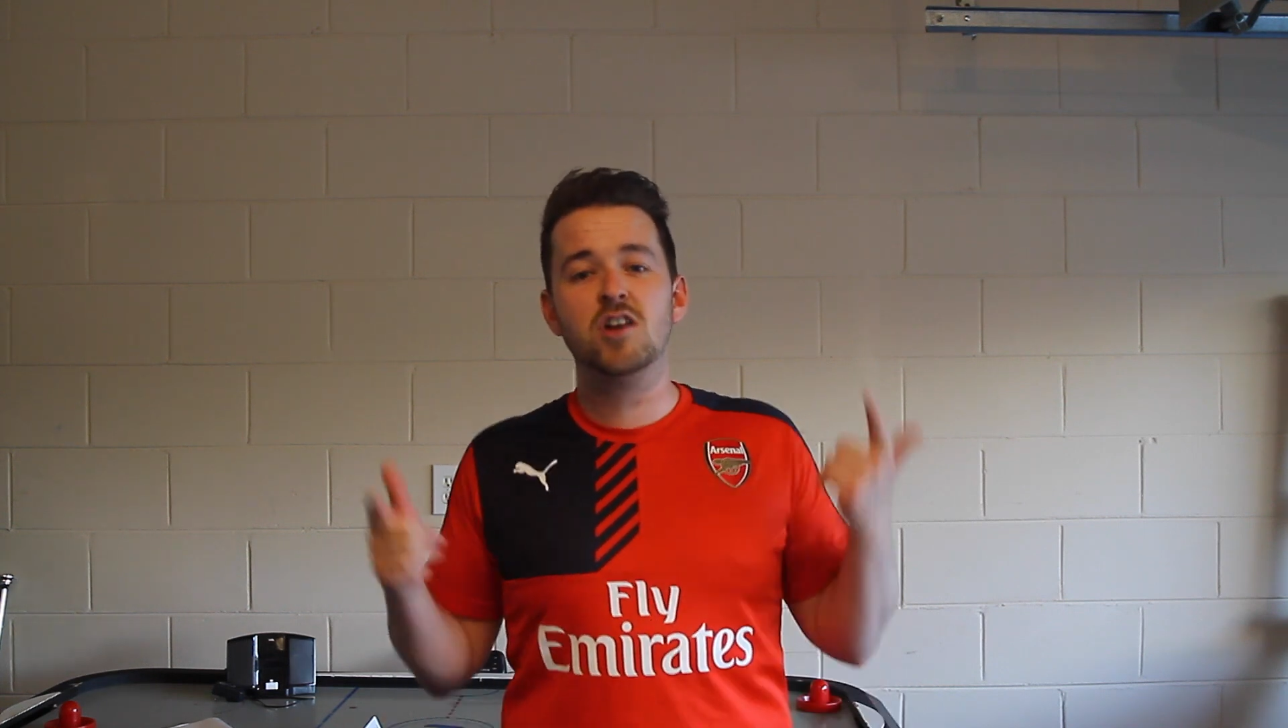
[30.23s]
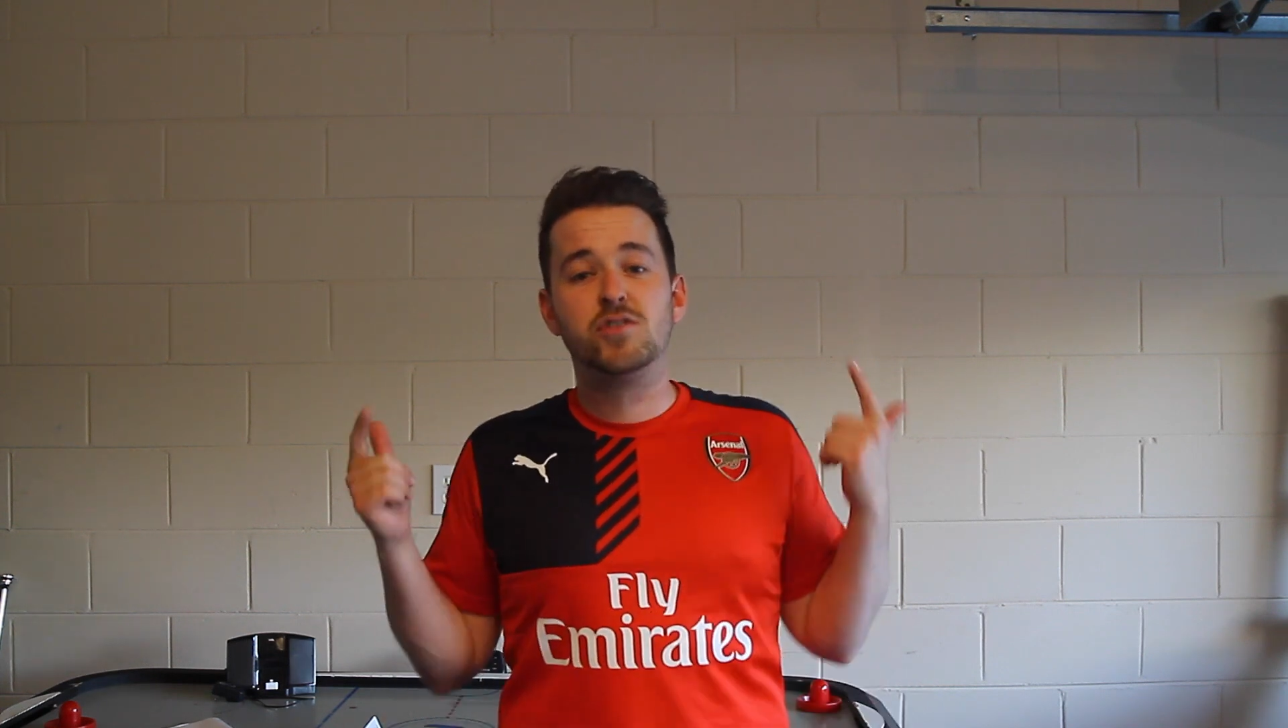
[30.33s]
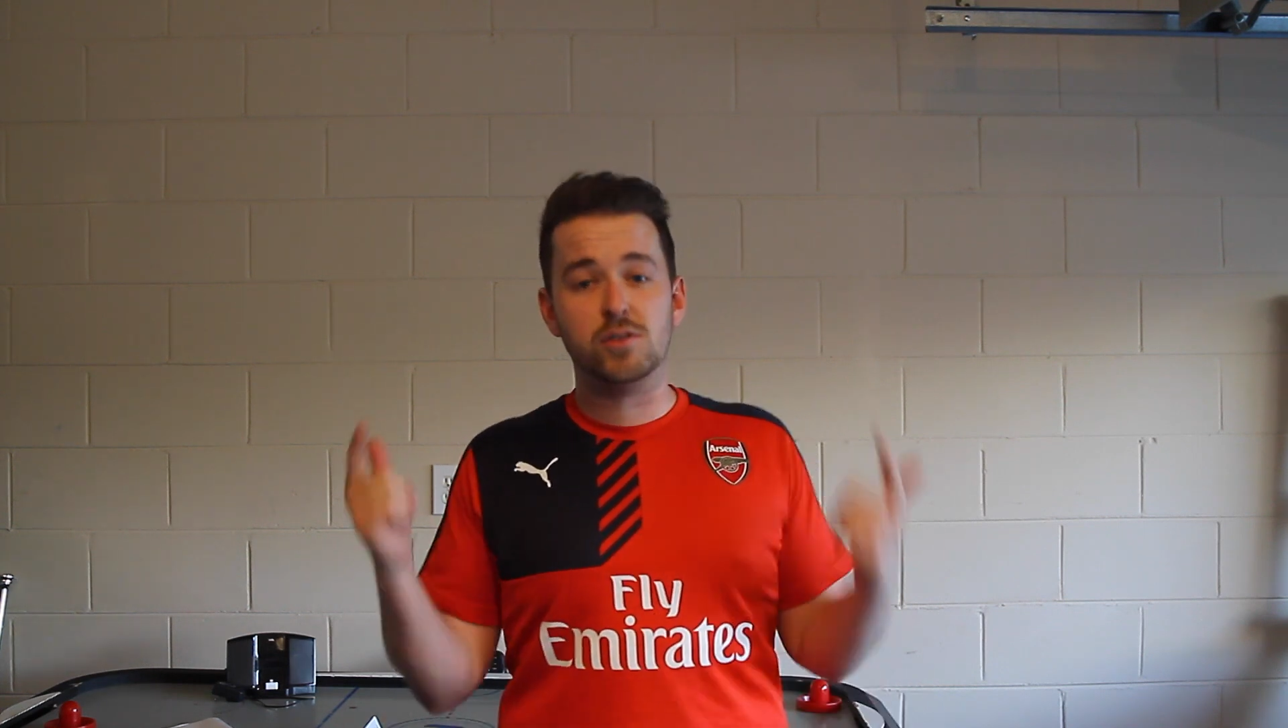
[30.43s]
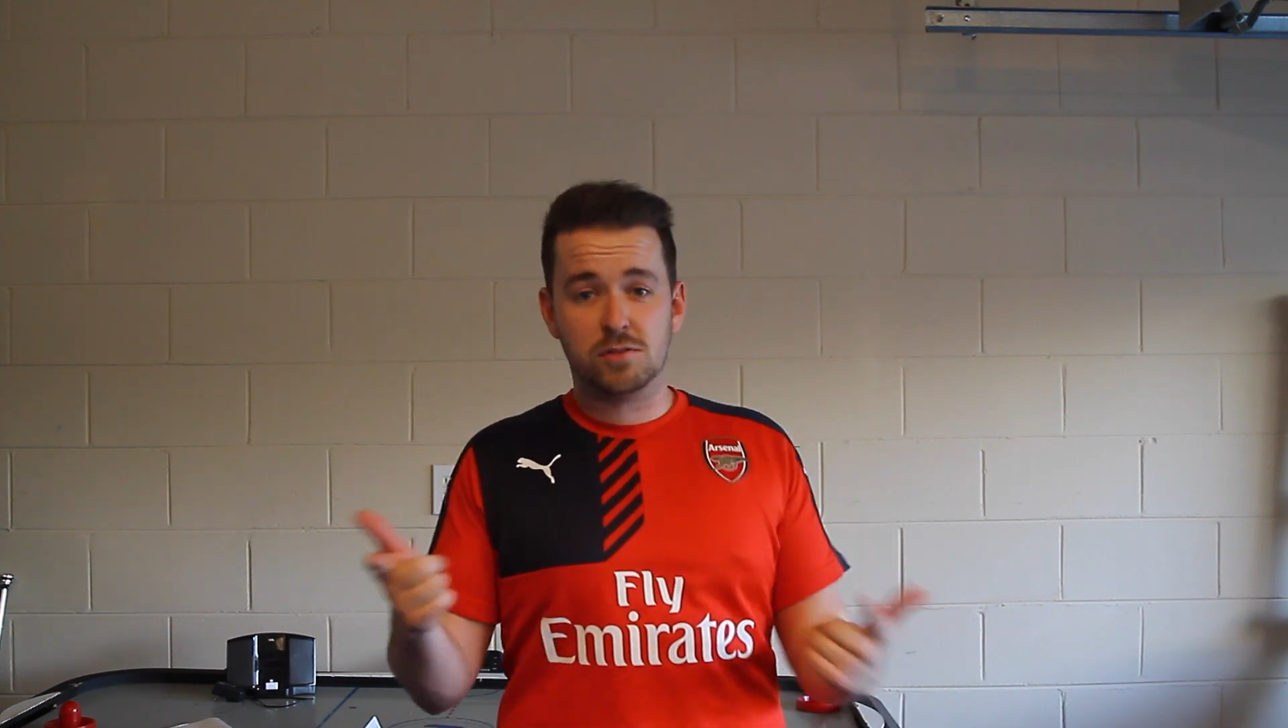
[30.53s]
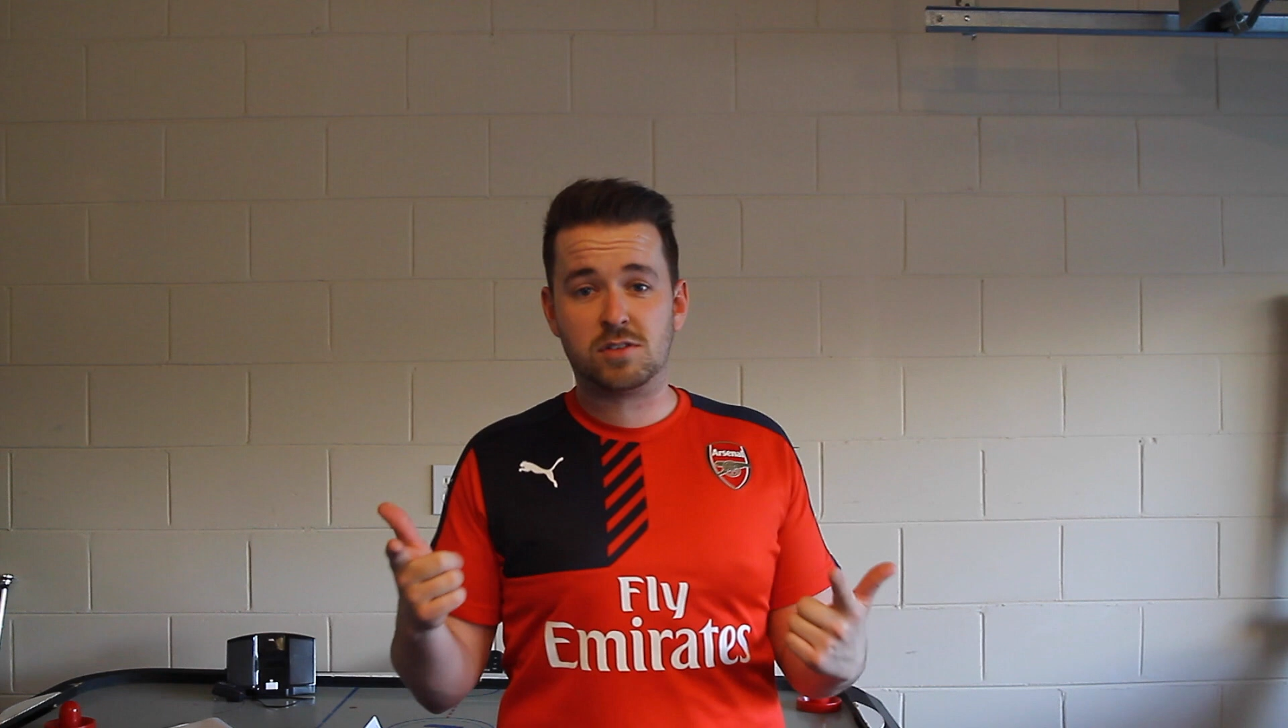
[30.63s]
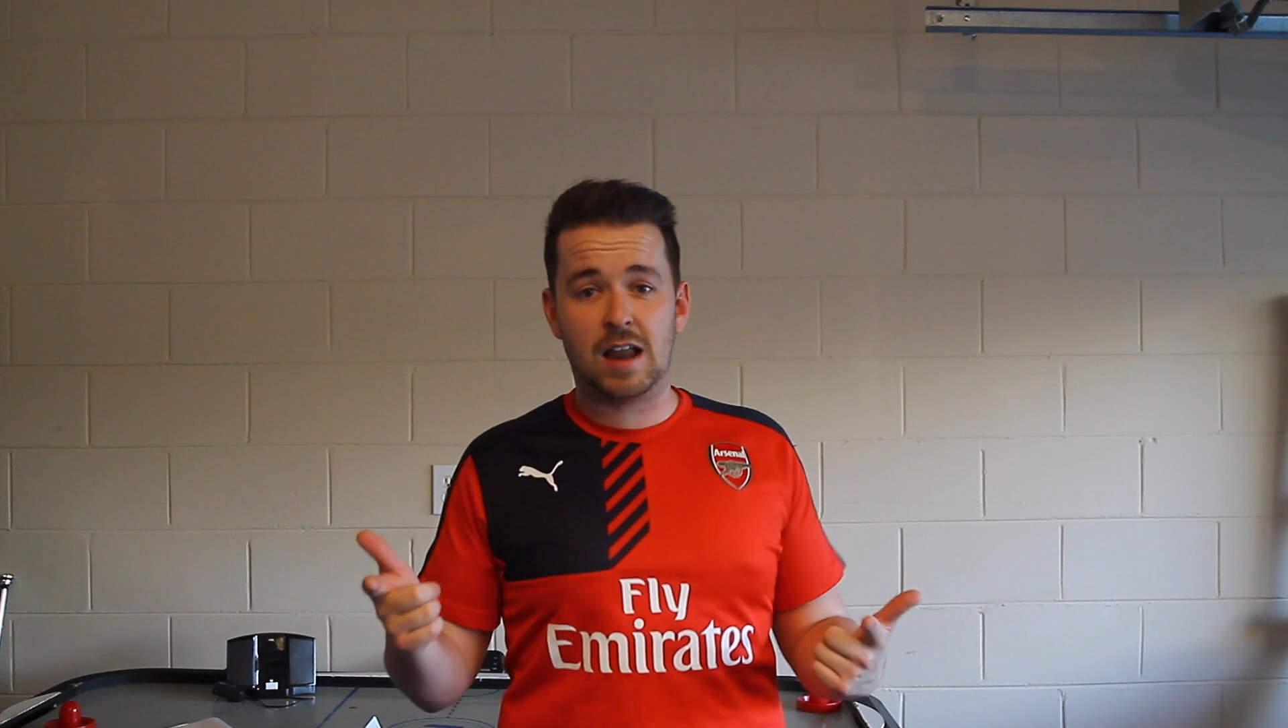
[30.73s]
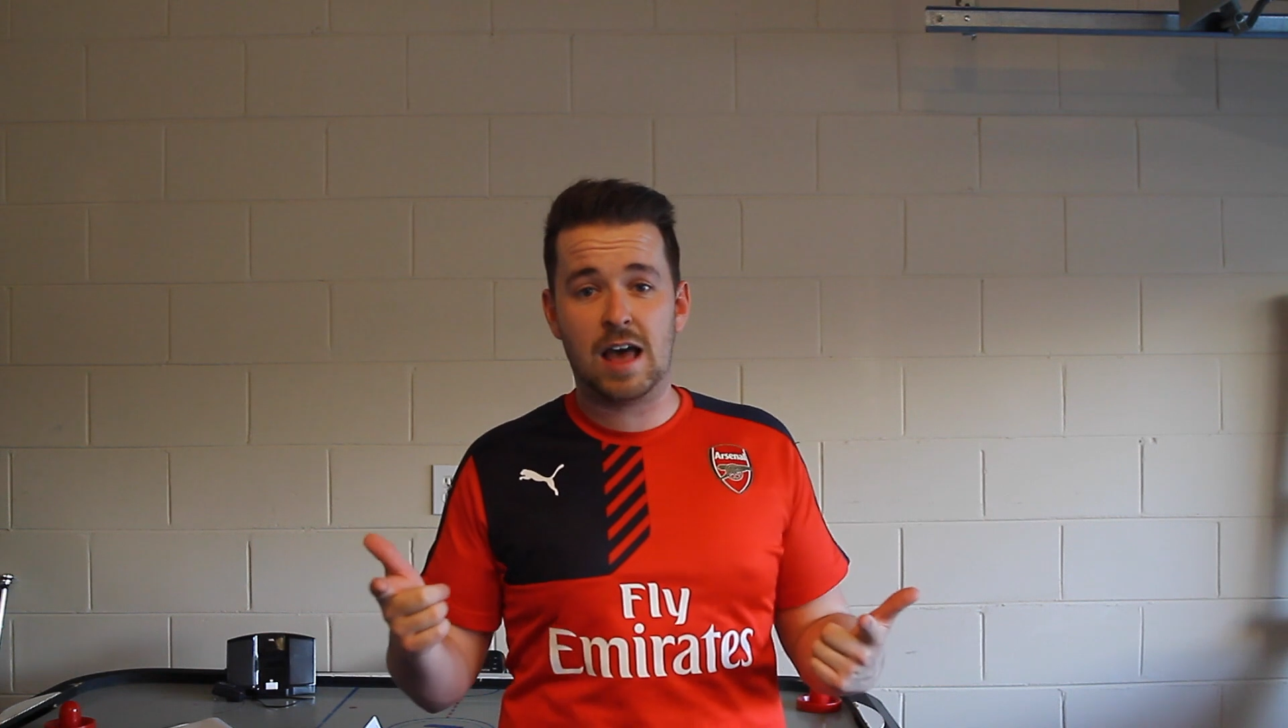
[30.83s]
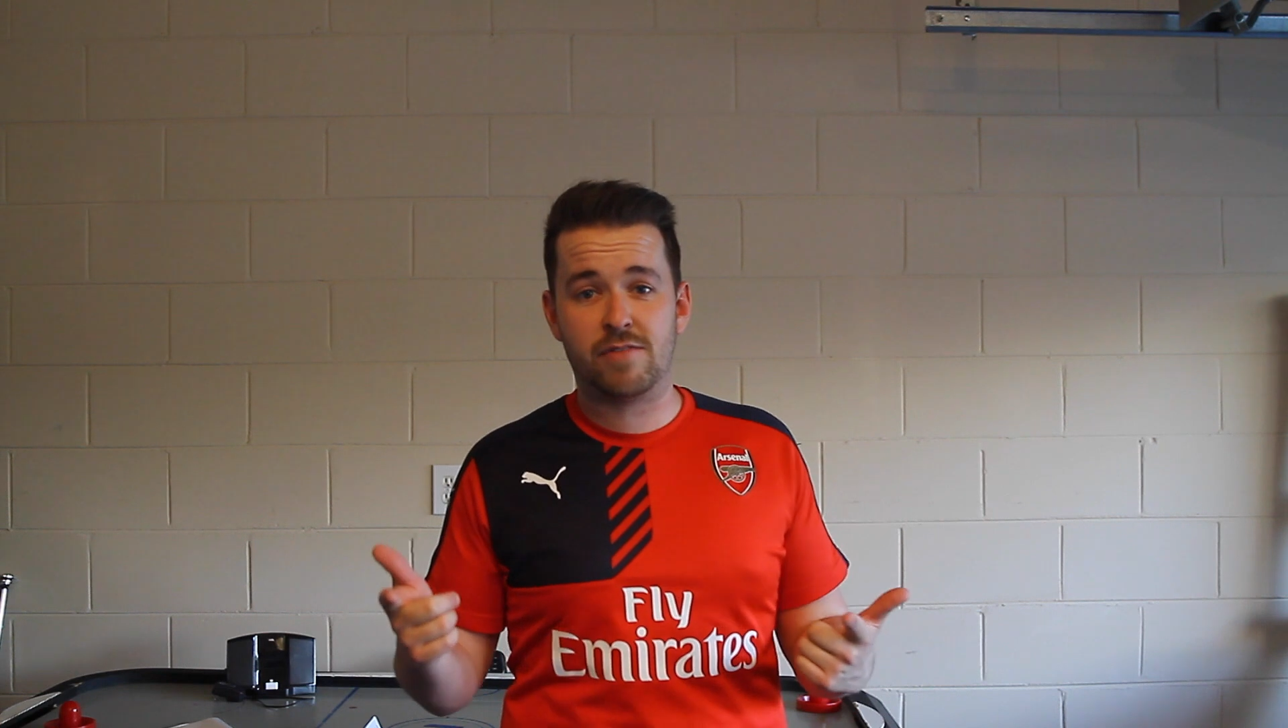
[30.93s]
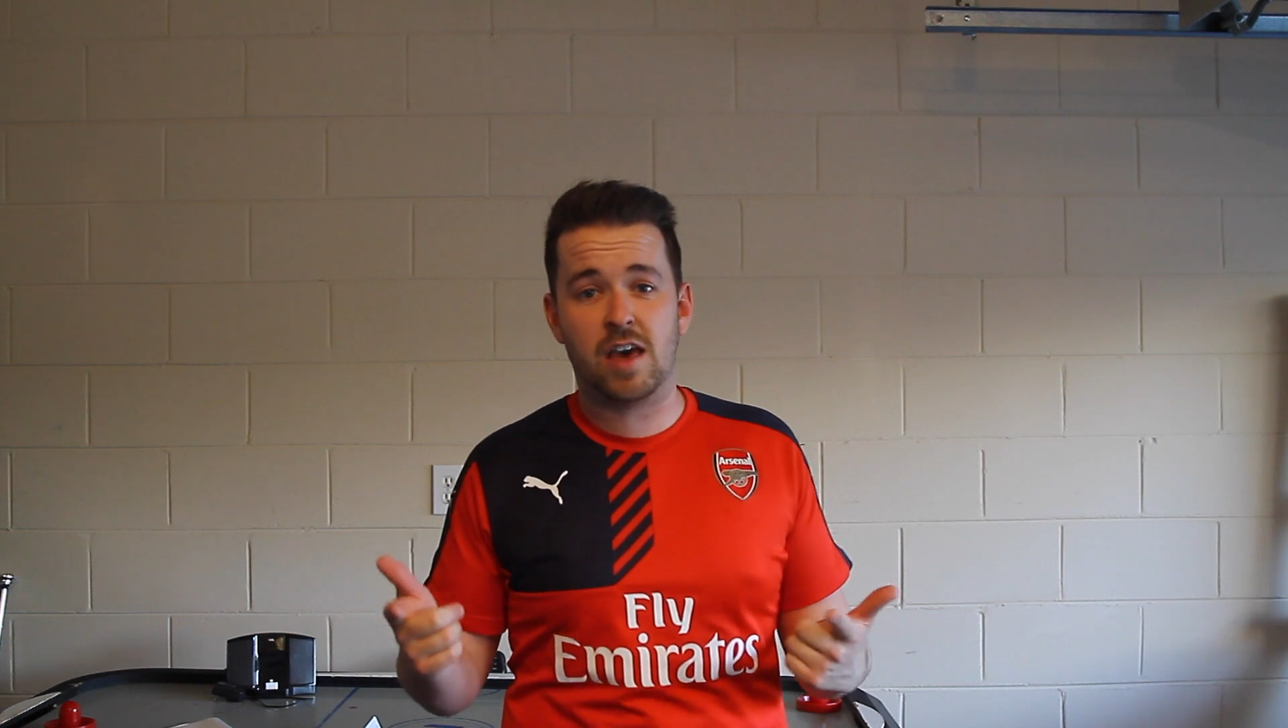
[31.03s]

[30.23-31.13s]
I do still have